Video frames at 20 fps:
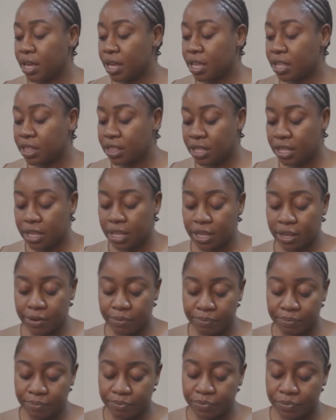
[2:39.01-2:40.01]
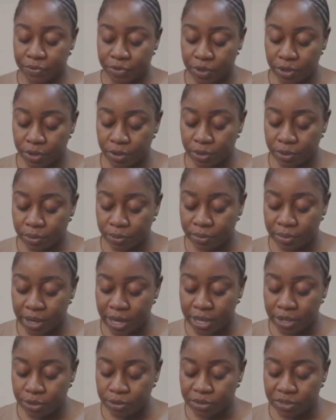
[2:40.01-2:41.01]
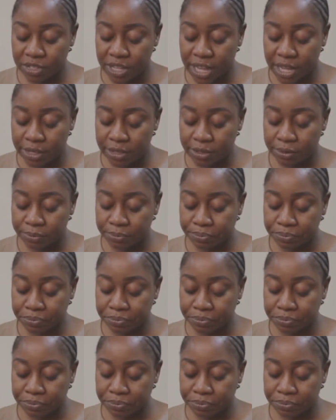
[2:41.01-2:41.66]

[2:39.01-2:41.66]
and then, you know, I use that.